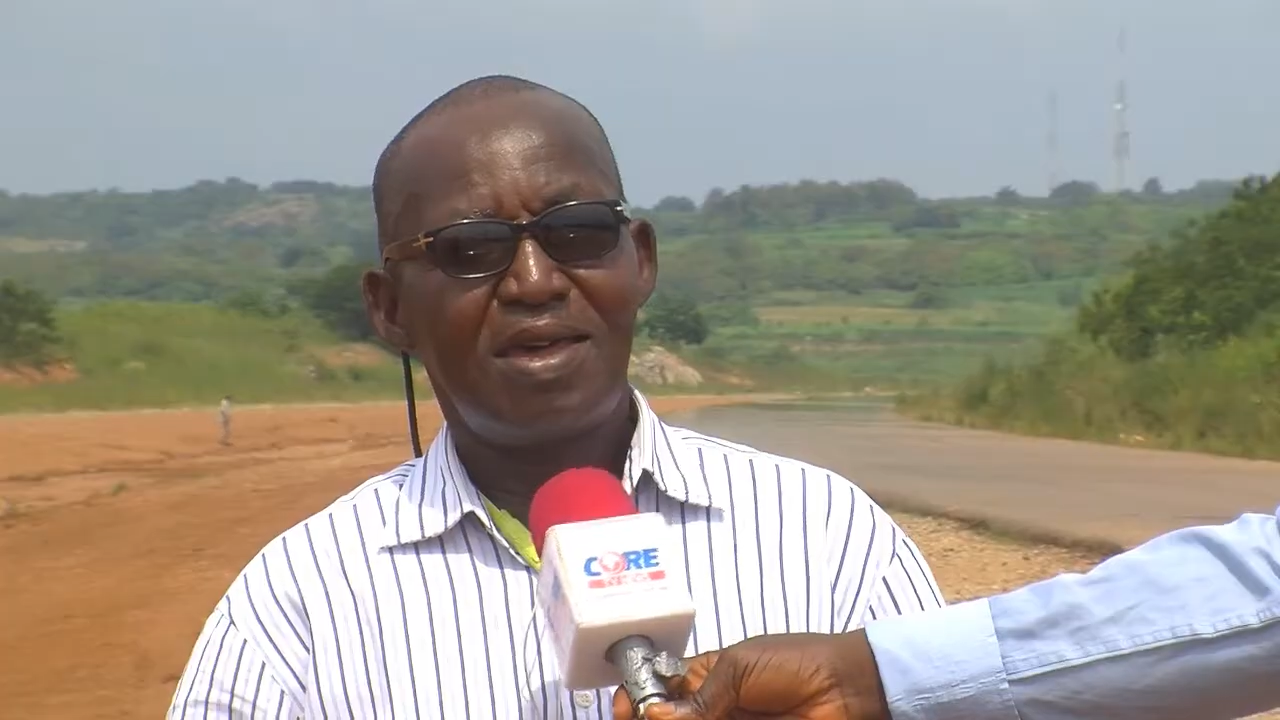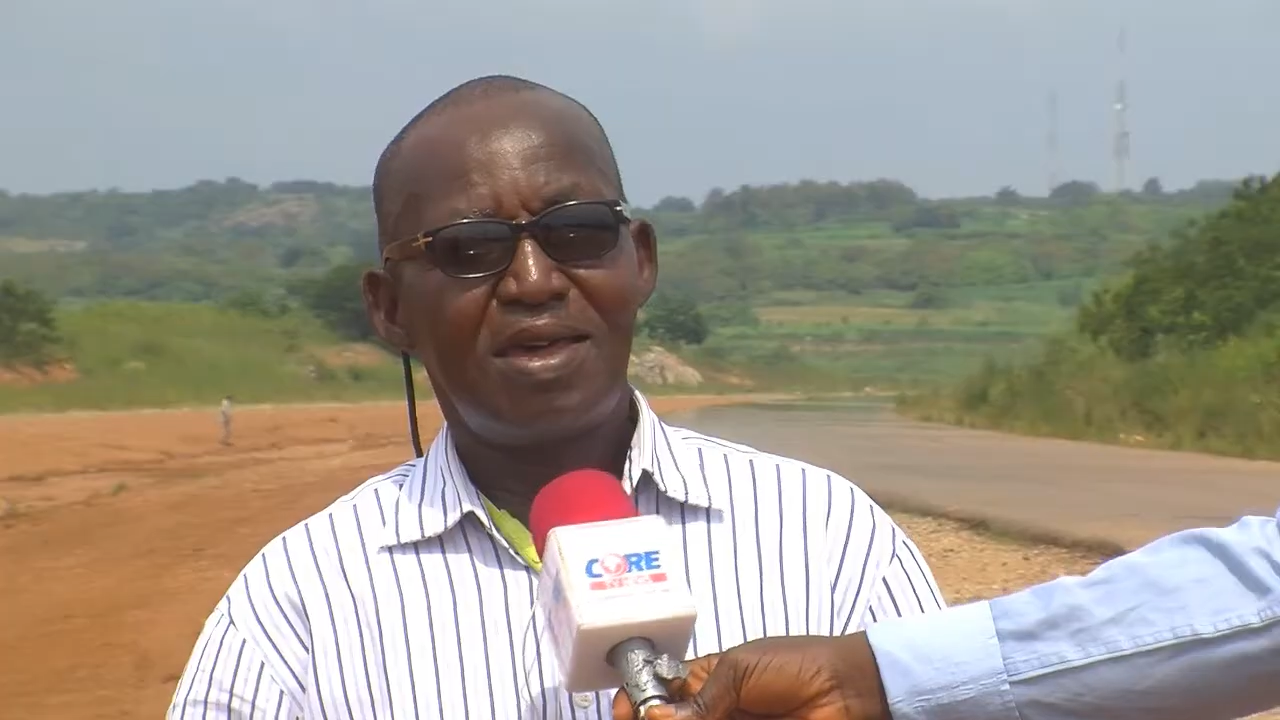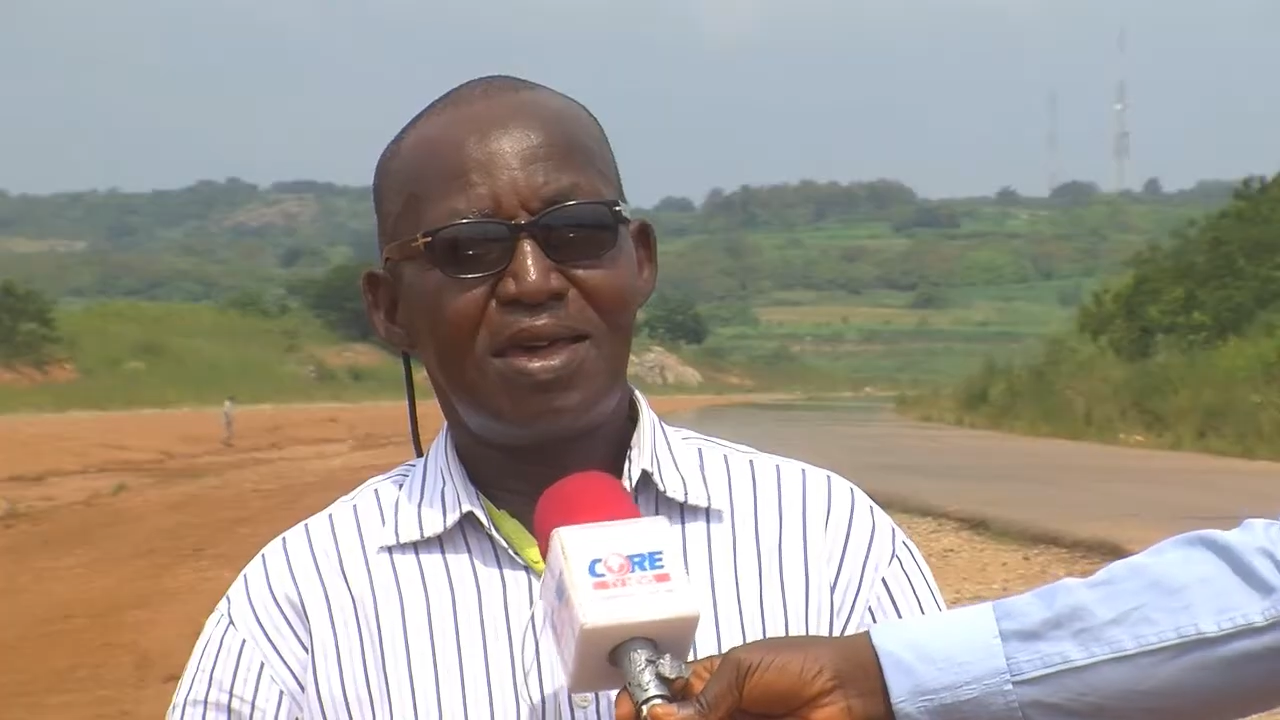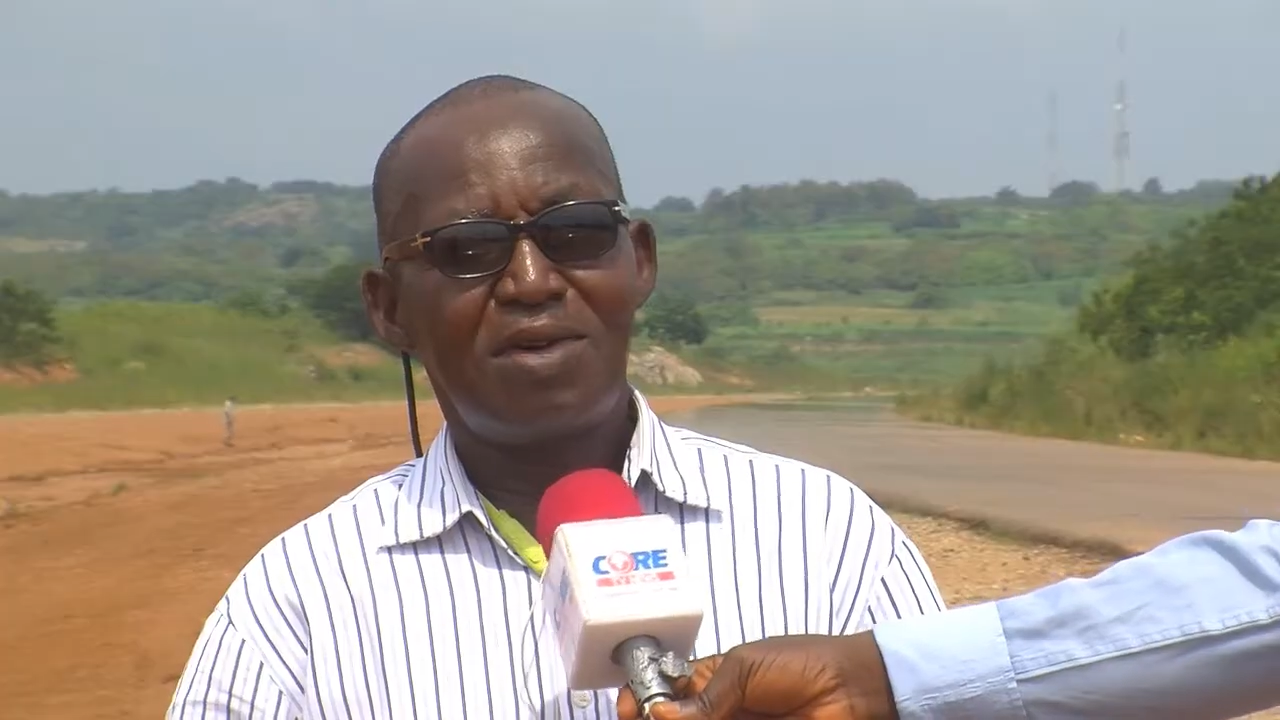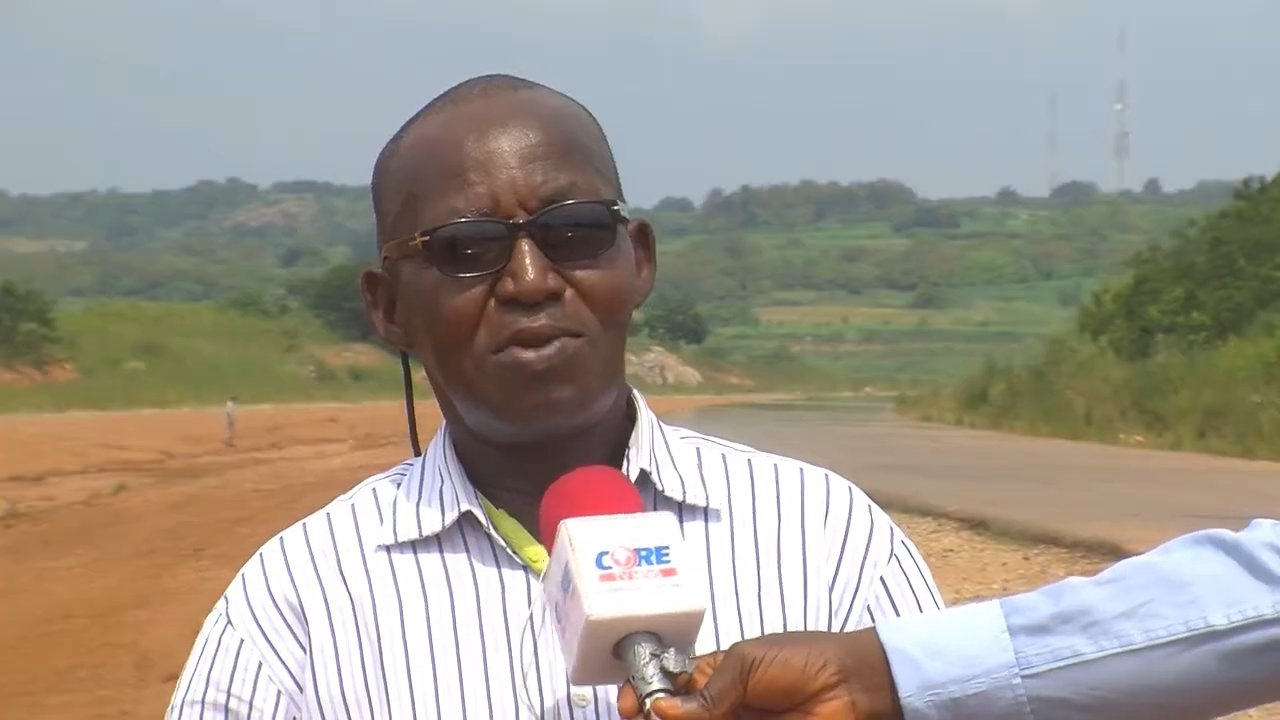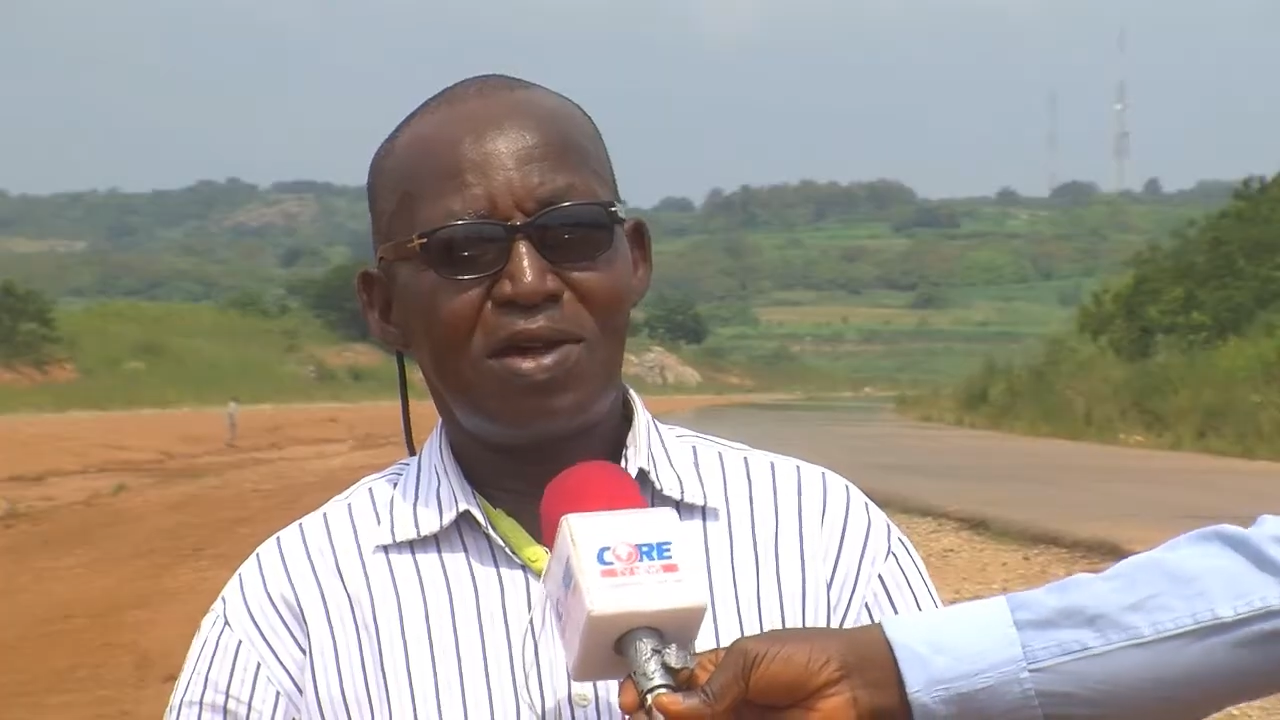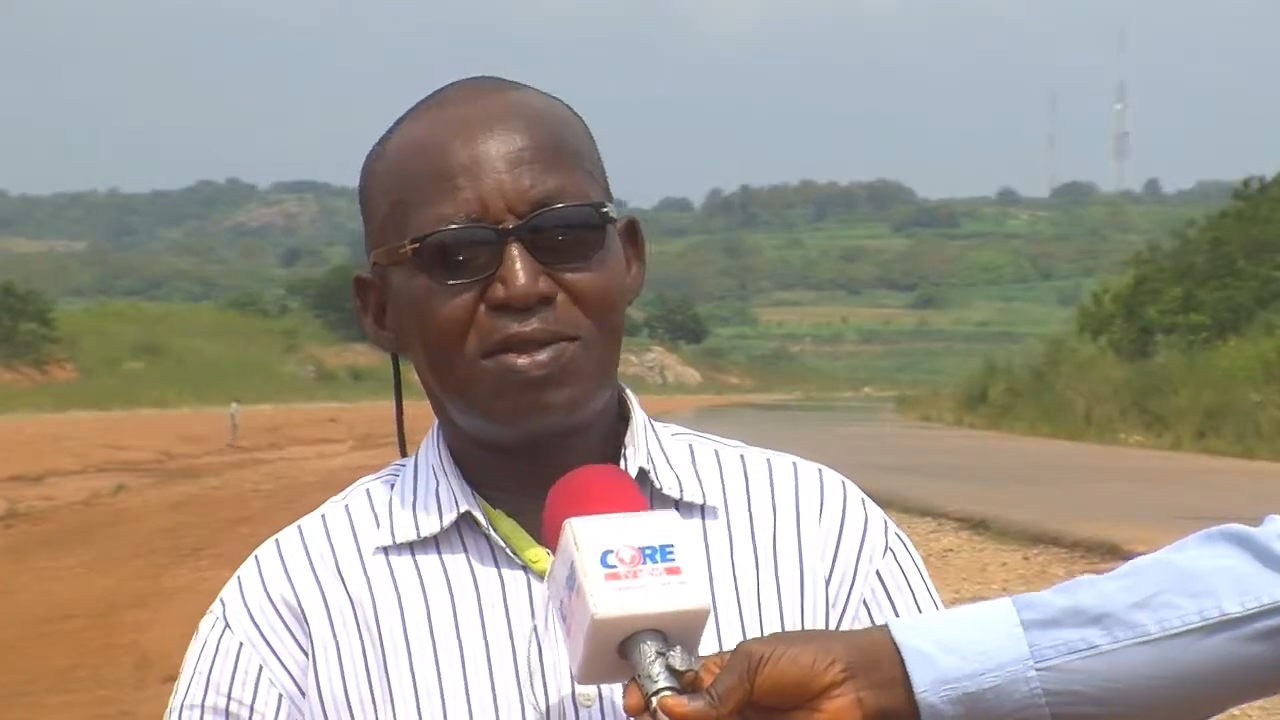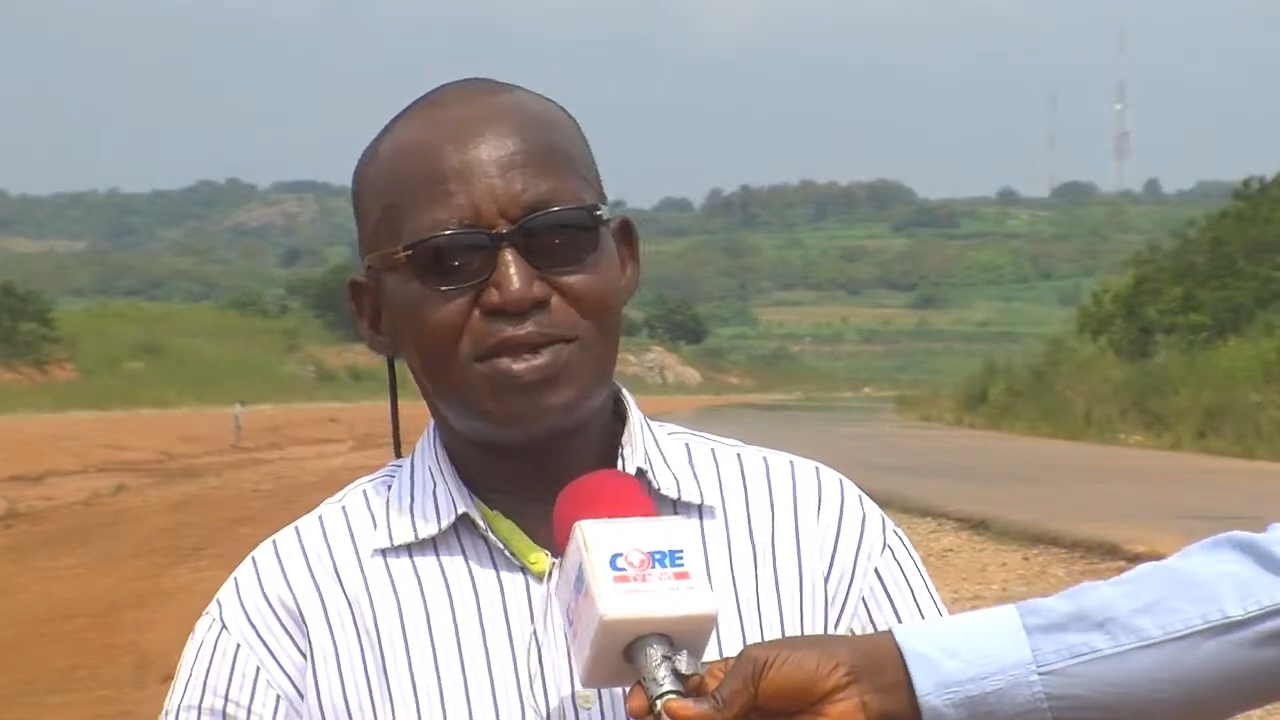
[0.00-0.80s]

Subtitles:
Well,